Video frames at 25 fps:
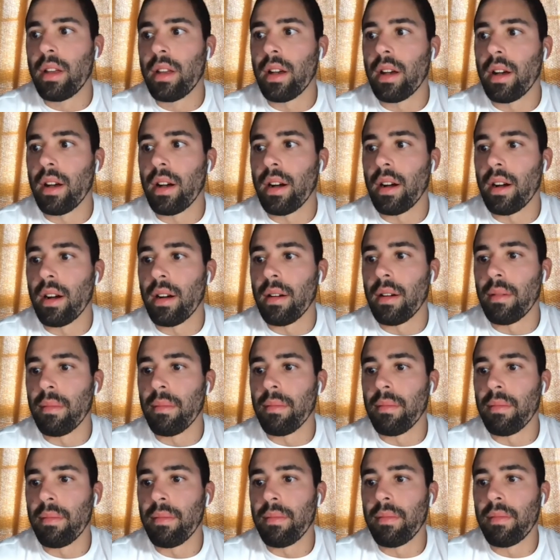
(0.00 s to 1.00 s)

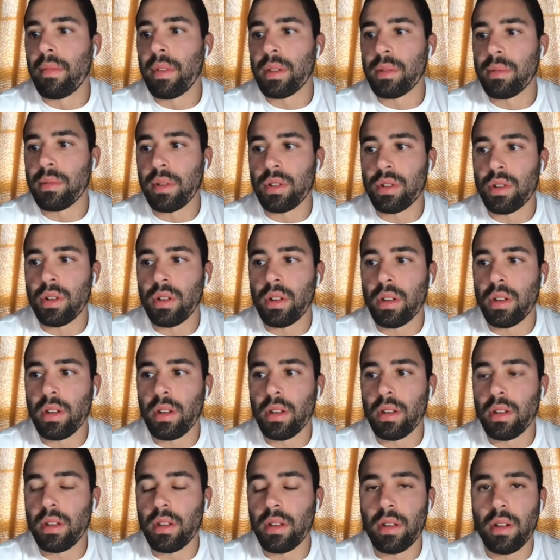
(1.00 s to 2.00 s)
um,
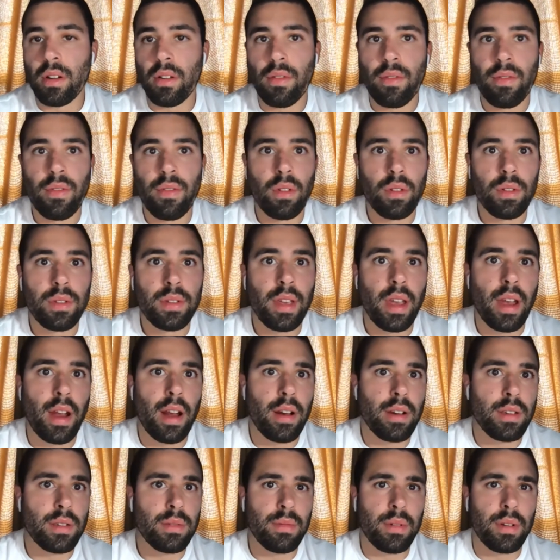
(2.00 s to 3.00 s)
especially full
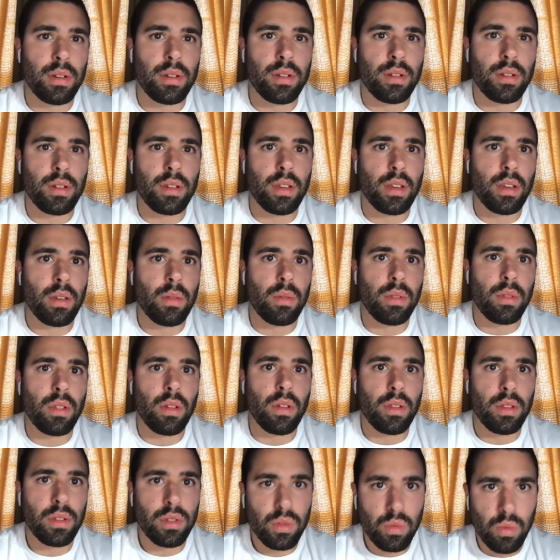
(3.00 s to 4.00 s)
tear, especially with
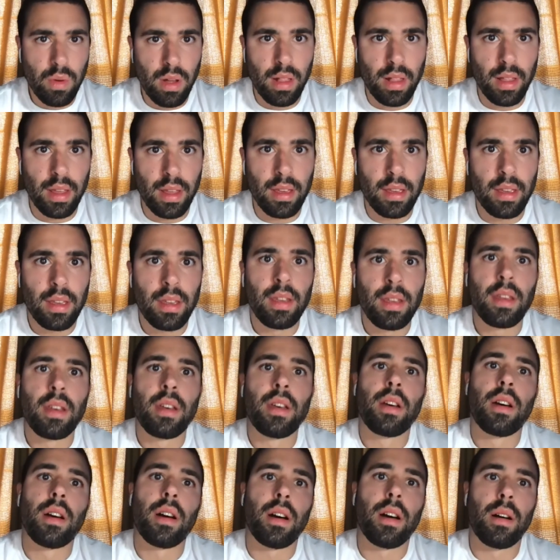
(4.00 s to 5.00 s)
all the swelling,
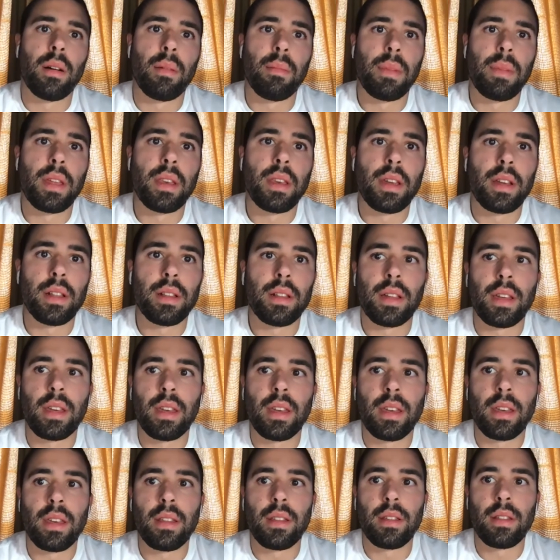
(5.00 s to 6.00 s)

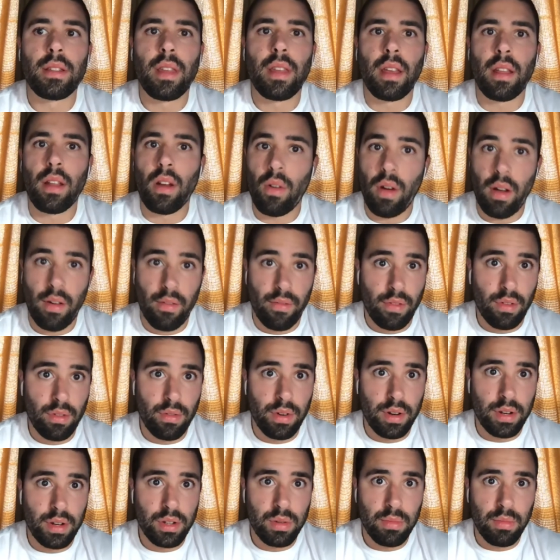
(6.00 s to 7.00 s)
immediately they don't have full
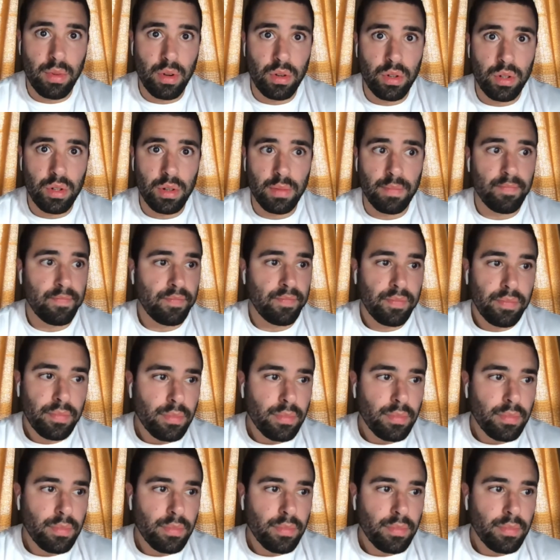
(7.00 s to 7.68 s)
range of motion.